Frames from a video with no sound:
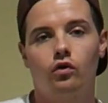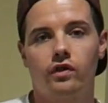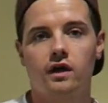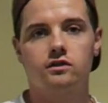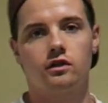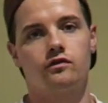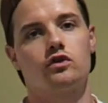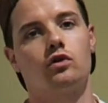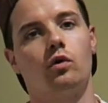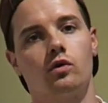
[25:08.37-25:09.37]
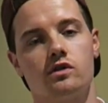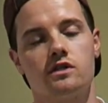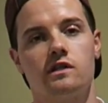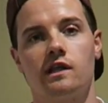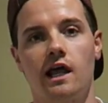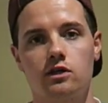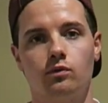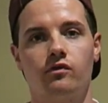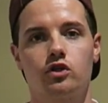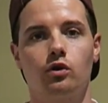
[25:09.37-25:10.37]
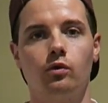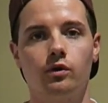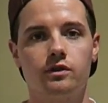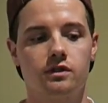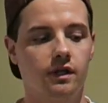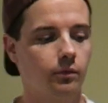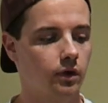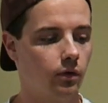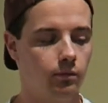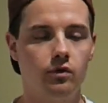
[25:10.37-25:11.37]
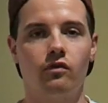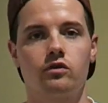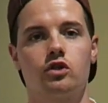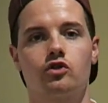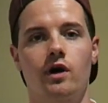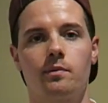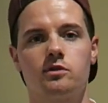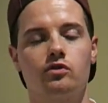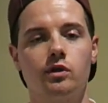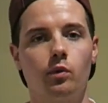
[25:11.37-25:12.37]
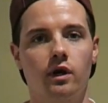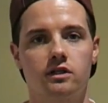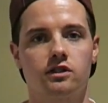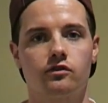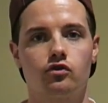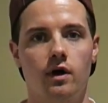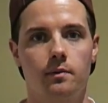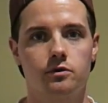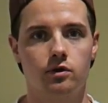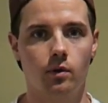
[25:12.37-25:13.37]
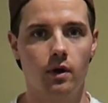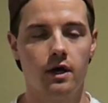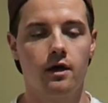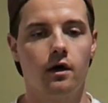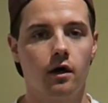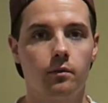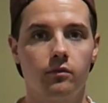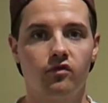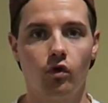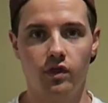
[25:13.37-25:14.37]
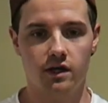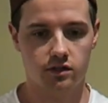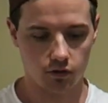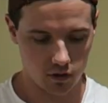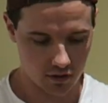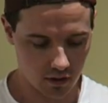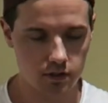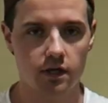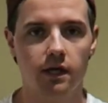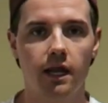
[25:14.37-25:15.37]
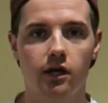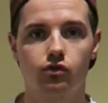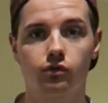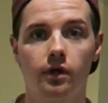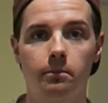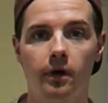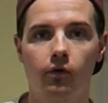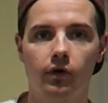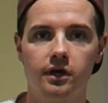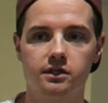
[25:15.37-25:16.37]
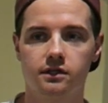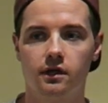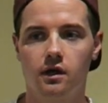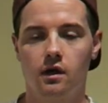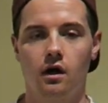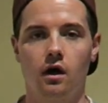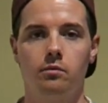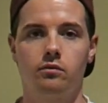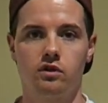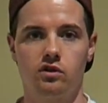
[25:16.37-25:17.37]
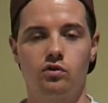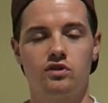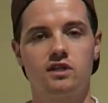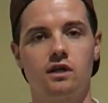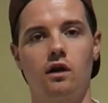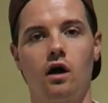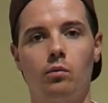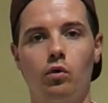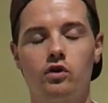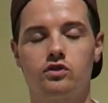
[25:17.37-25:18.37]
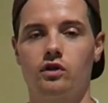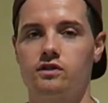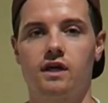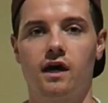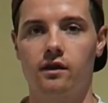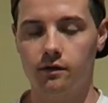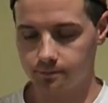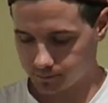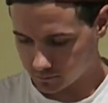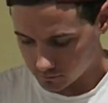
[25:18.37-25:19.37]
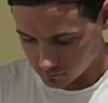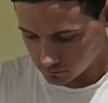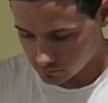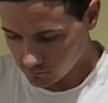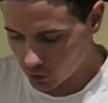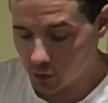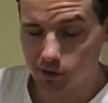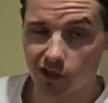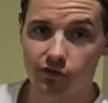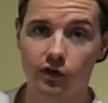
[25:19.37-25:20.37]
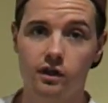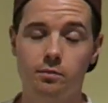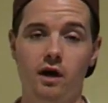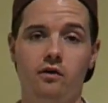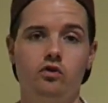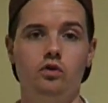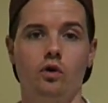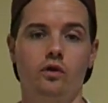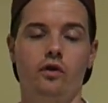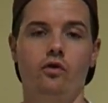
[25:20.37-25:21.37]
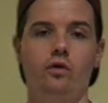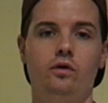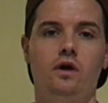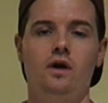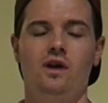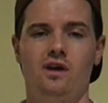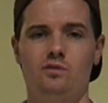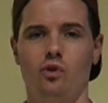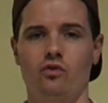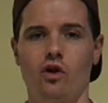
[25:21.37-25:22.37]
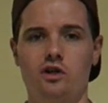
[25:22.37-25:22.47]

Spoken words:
4th exercise for shoulders. This is the last one for shoulders, and then we move on to traps. There's only one exercise for traps. So the 4th exercise is a lateral dumbbell raise. Doing a single arm ones, not together. Only because I find it better if you do it on their own. It's more of an